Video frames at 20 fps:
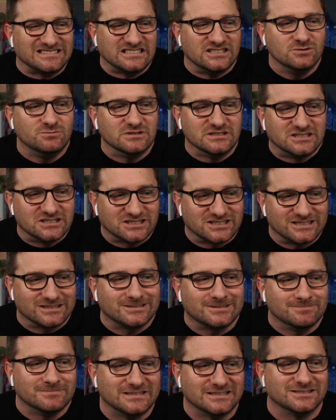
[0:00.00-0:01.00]
Kilmeade just
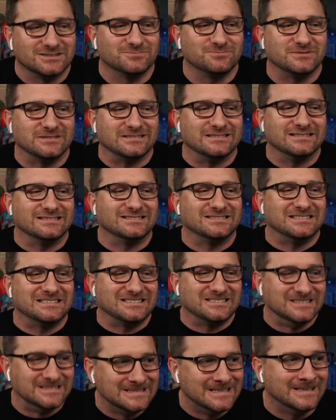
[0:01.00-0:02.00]
gets mad about it. Like,
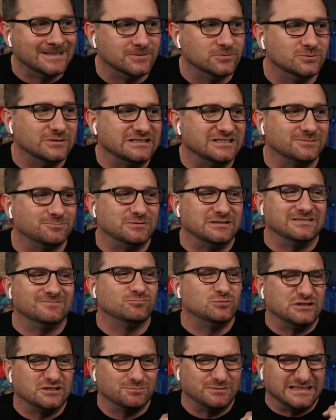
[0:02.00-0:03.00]
no, we should be
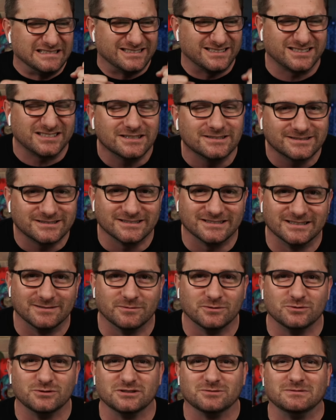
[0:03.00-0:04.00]
insulting them,
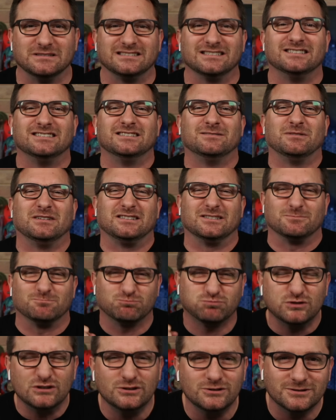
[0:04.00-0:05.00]
and we should be telling them that they're
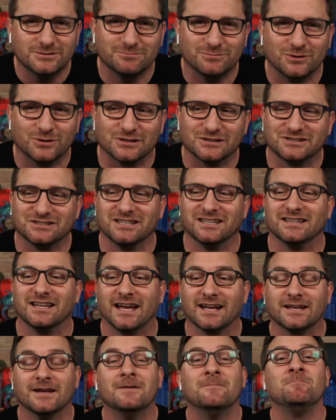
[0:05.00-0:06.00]
pro-abortion.
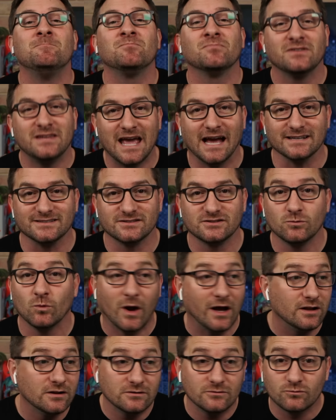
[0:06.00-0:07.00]
Like, yes,
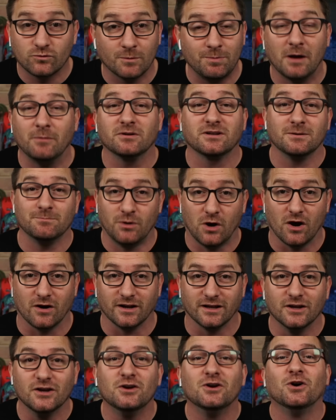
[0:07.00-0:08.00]
well, Republican
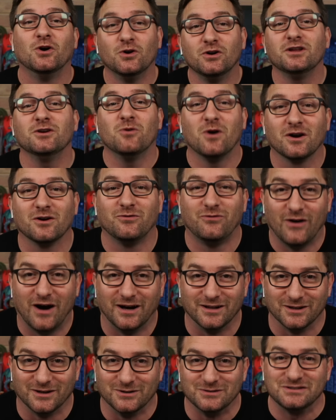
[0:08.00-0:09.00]
Party, who do you want to
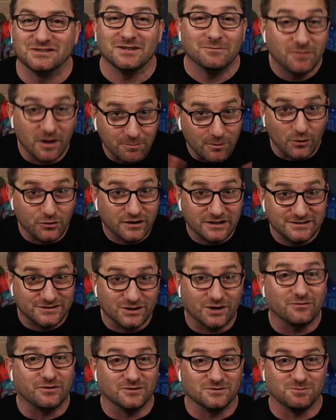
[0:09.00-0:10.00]
follow? They're both
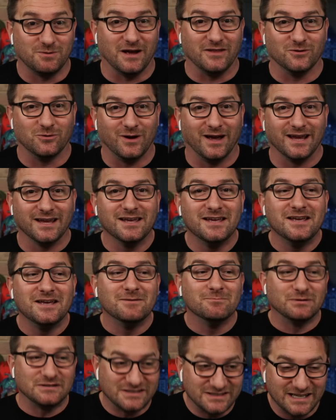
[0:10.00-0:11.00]
conservatives, by the way.
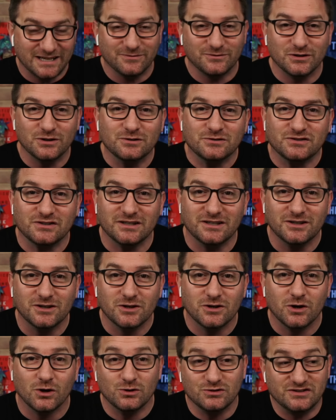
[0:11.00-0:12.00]
But Steve Doocy,
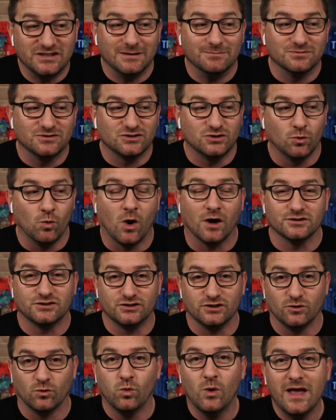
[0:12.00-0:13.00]
who seems to want
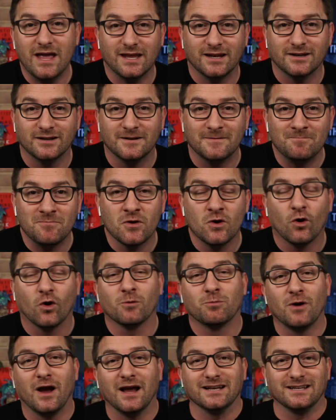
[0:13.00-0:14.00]
you to win, or
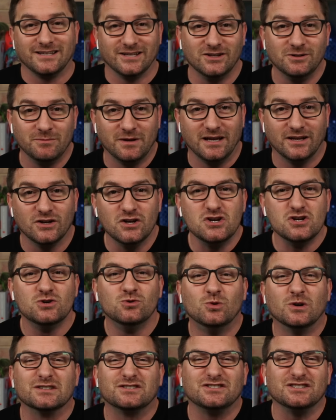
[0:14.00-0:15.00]
Brian Kilmeade,
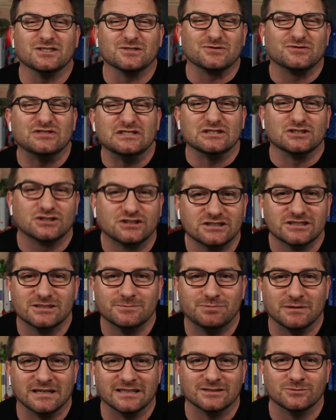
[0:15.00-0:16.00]
who wants you to feel good
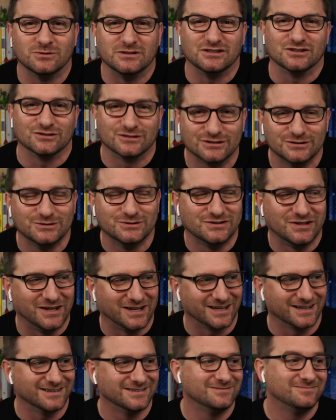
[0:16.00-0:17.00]
about it when you're
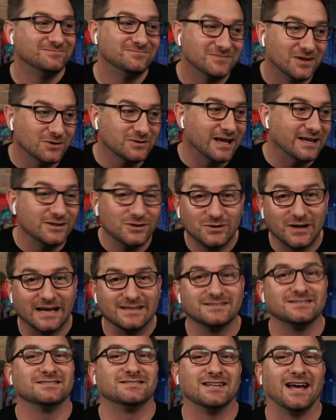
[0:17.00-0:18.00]
losing. Okay, you
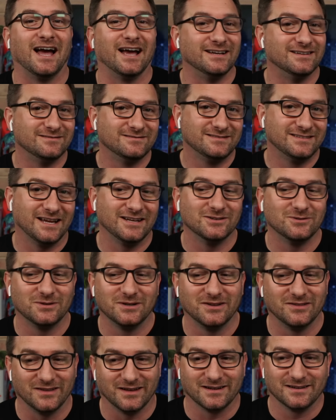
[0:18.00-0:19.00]
guys decide. Daniel, what do
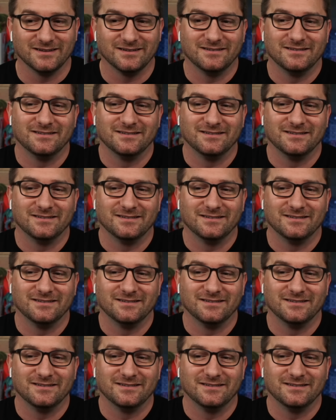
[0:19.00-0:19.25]
you think?